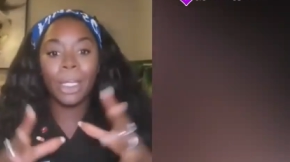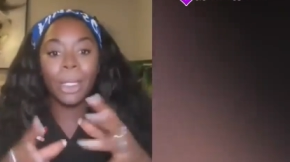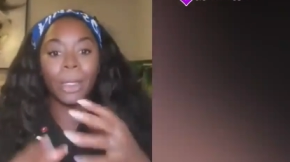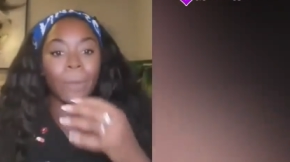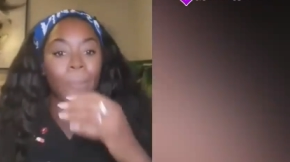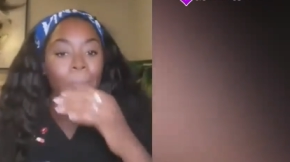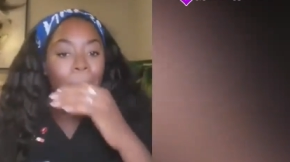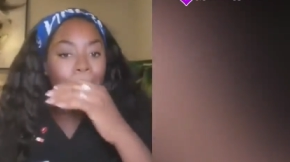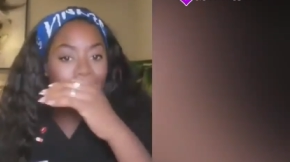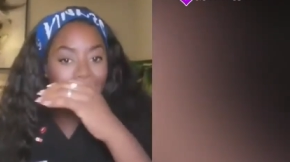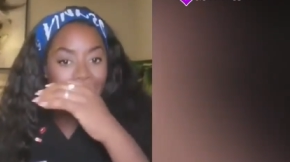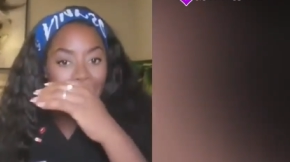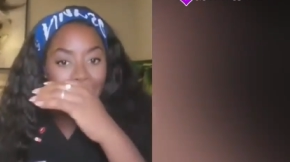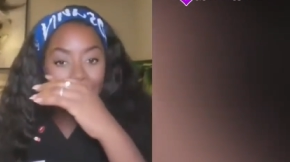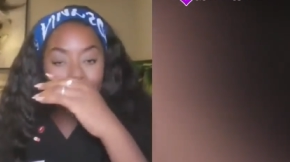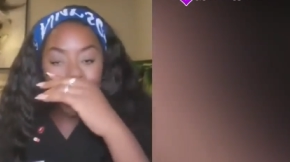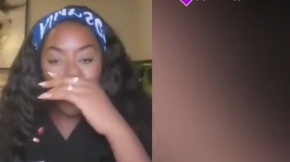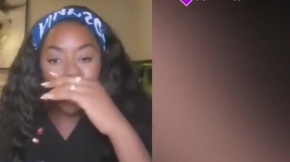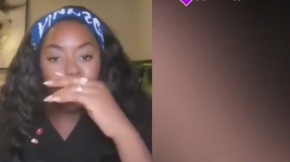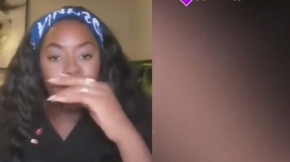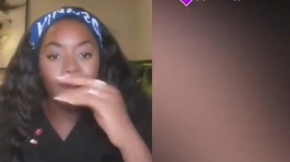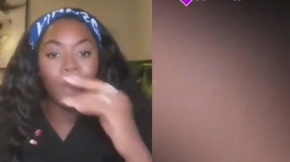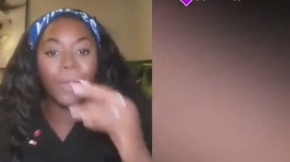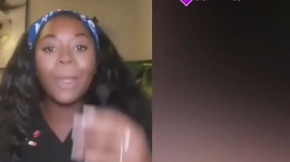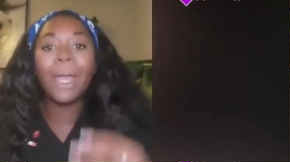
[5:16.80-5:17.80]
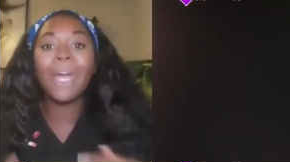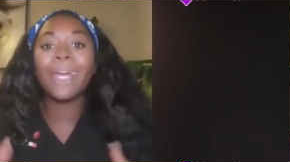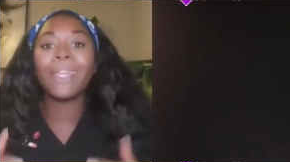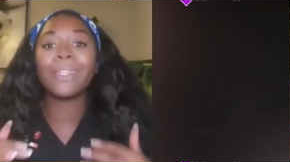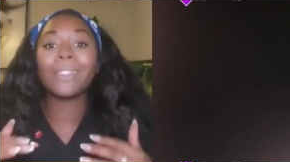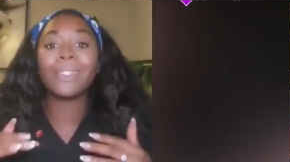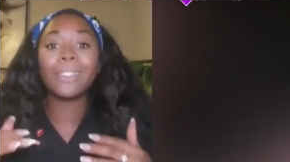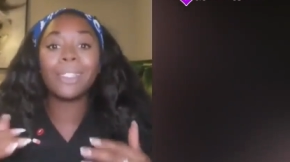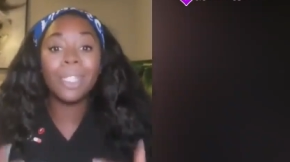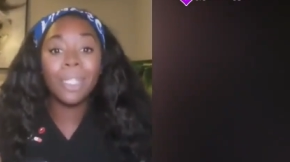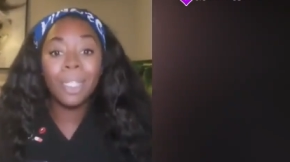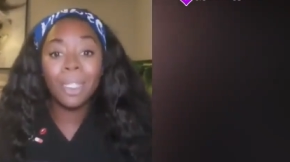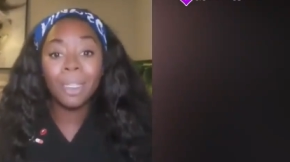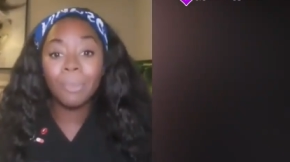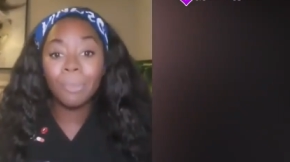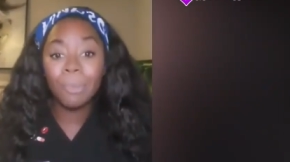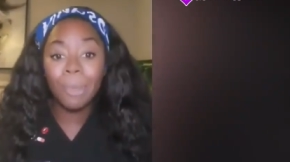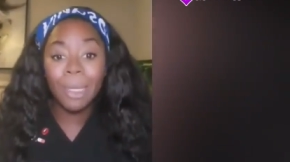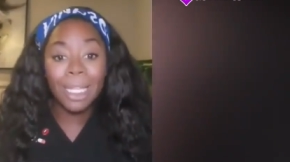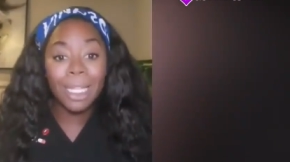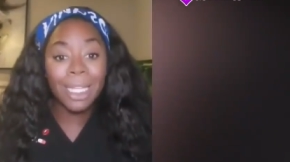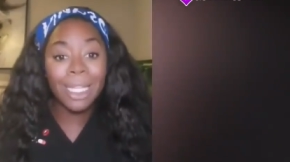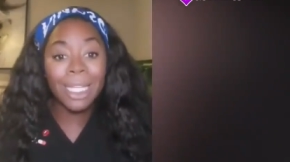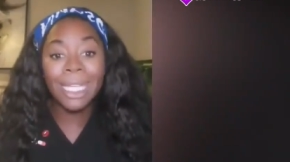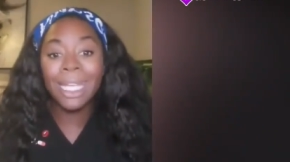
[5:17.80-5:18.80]
Men, if you got a tub
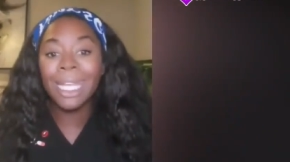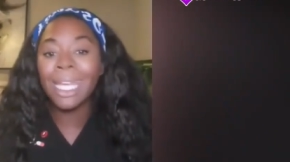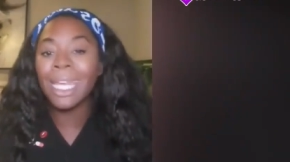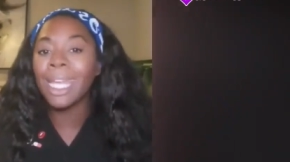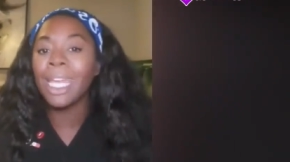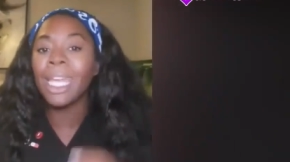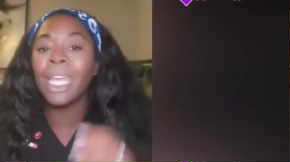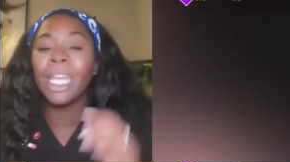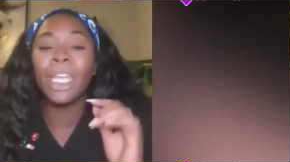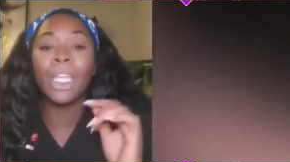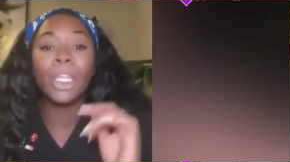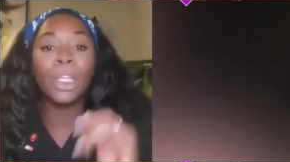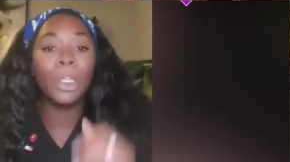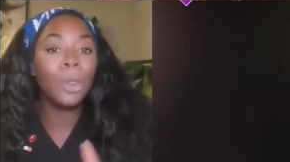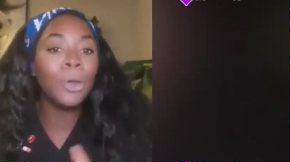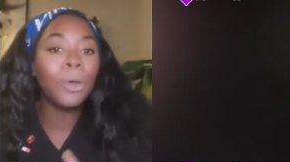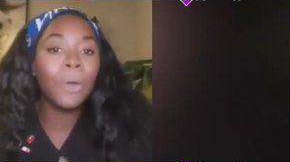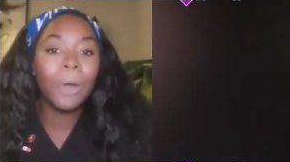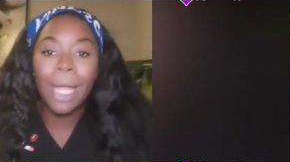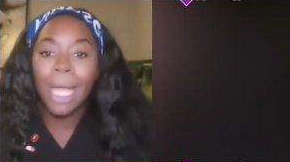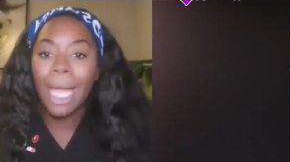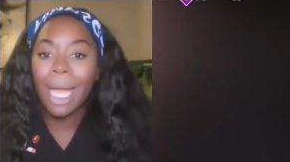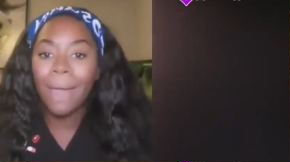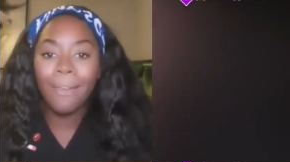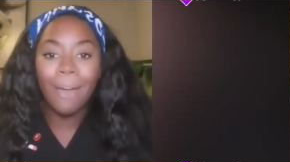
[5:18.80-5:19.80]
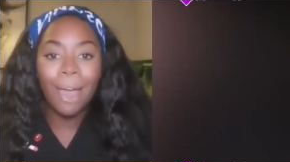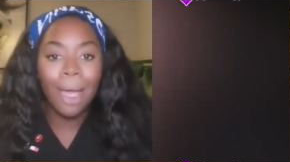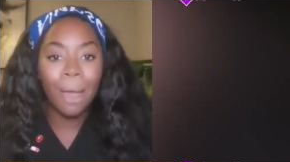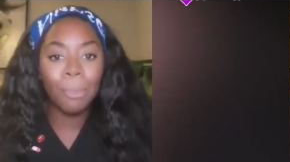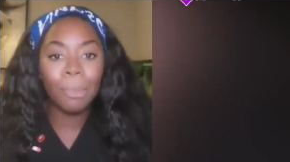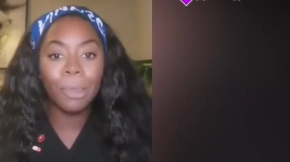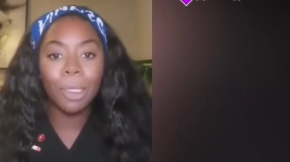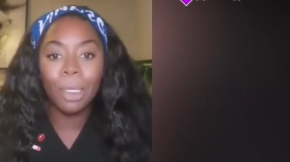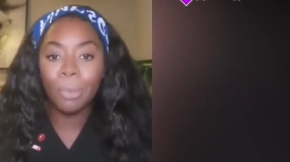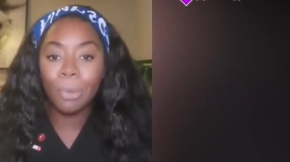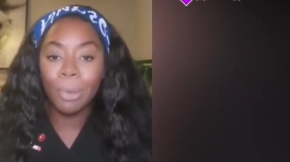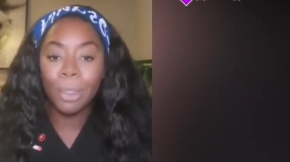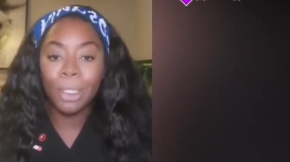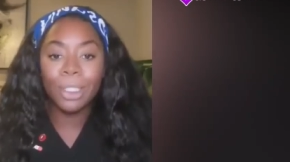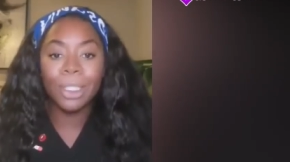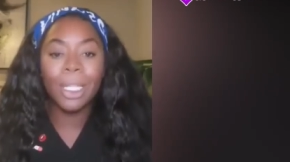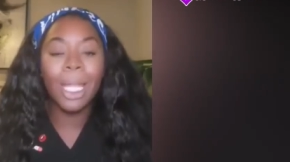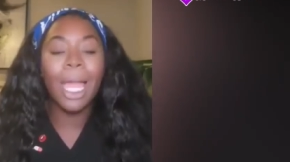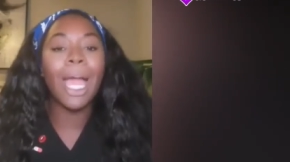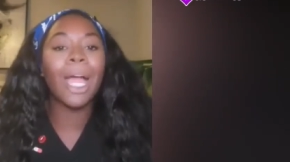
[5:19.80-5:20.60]
belly, you're going to have high blood pressure.